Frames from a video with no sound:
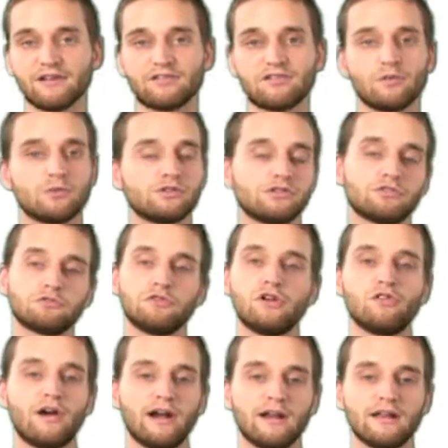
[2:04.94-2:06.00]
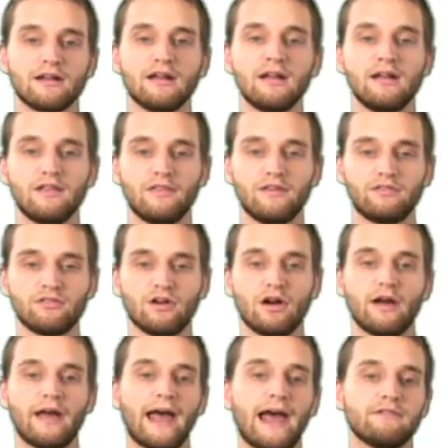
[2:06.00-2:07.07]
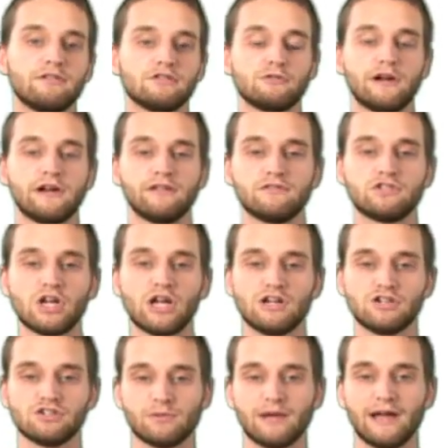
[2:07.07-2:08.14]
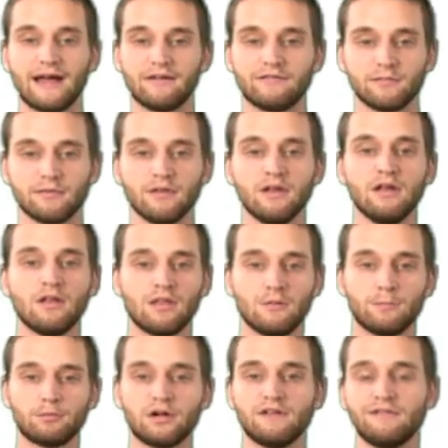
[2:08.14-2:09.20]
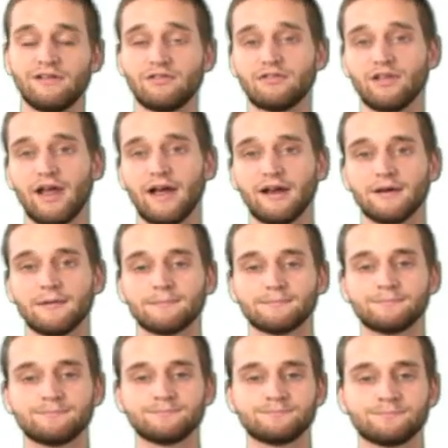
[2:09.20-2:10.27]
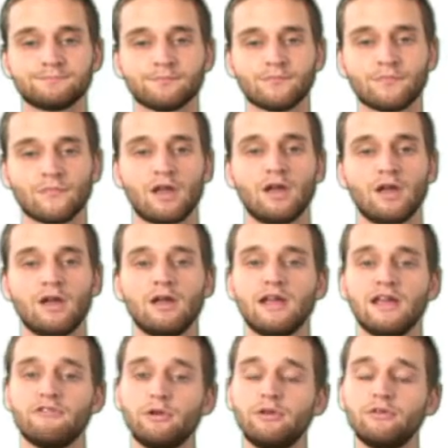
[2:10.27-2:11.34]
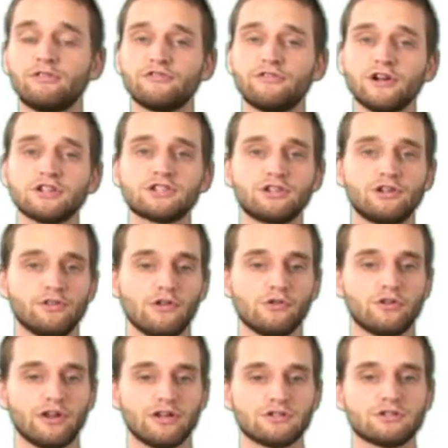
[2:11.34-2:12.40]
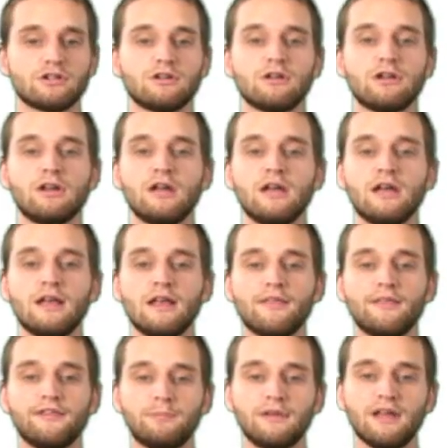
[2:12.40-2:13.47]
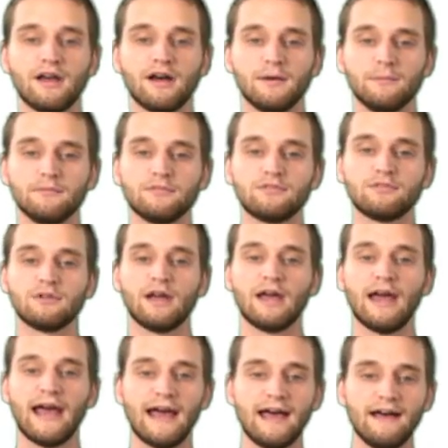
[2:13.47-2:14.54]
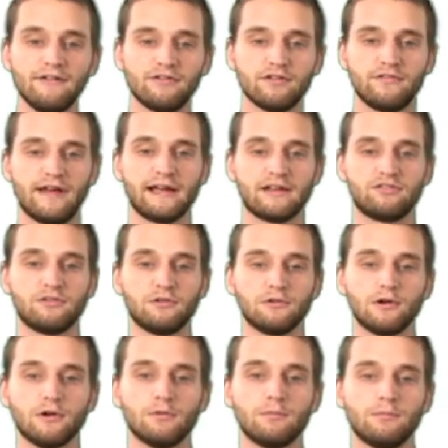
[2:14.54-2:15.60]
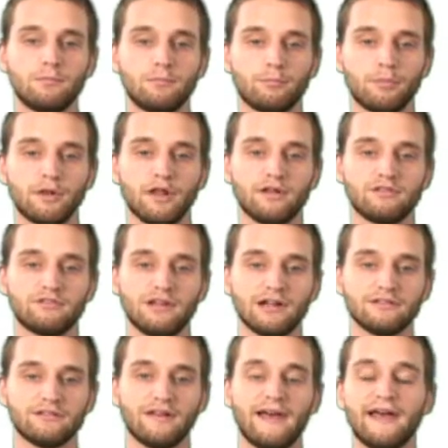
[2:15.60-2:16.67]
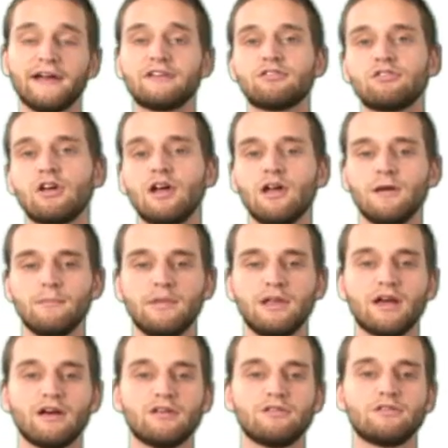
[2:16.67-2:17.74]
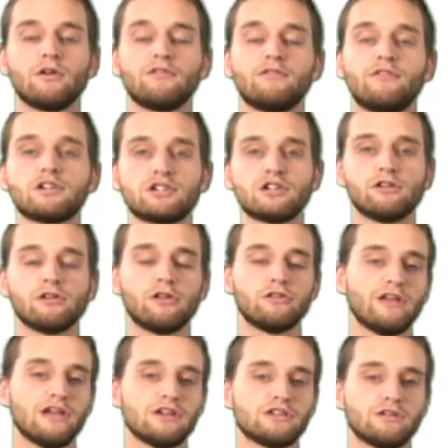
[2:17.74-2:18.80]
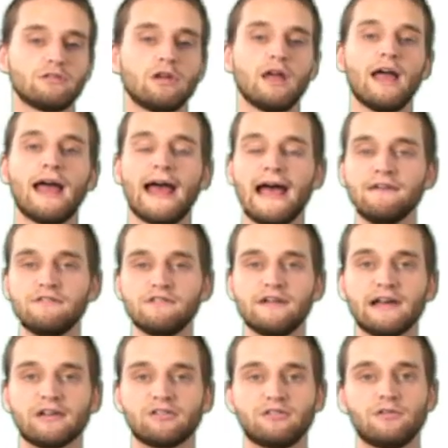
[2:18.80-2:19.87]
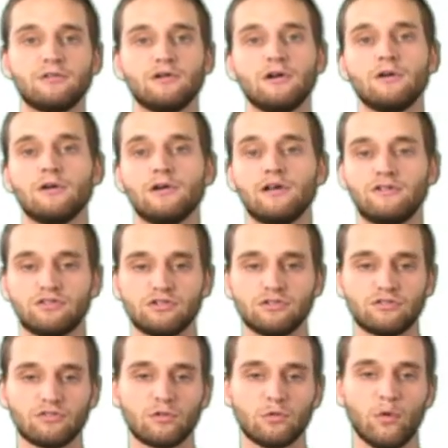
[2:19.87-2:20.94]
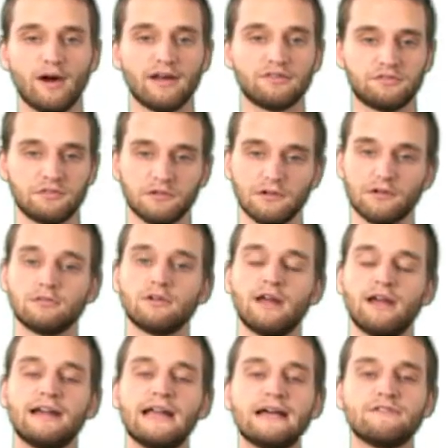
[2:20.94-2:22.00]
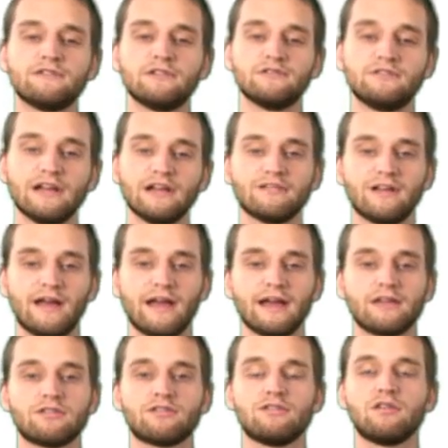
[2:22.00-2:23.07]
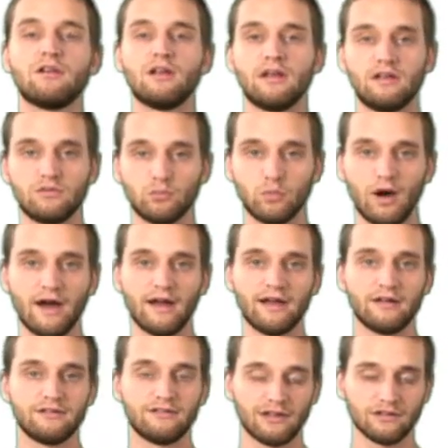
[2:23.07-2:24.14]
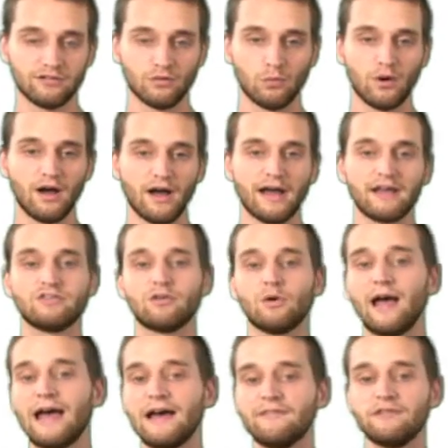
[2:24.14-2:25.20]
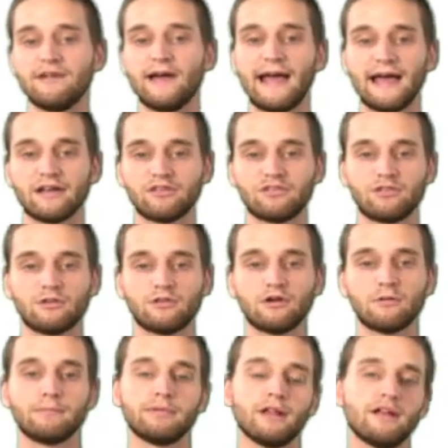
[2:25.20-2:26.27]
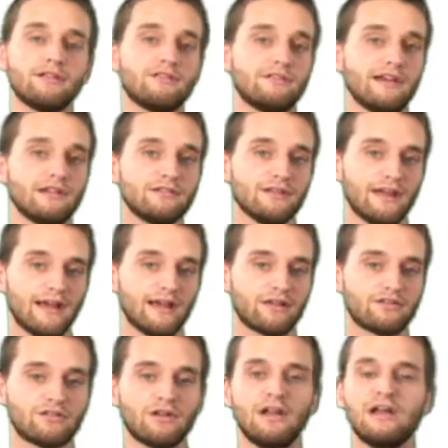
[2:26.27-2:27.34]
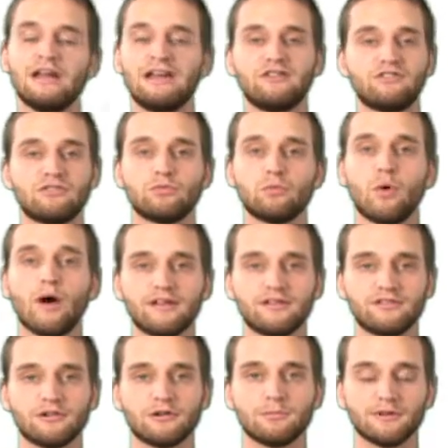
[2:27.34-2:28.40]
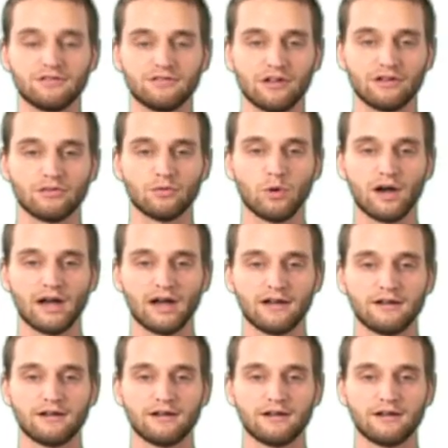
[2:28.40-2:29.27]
So we're just rewriting this average rate of change that we had from the previous slide. If we use functional notation, this becomes f of x0 plus delta x, because functional notation f of x0 is just y0, and f of delta x is delta y, so f of x0 plus delta x is just y0 plus delta y,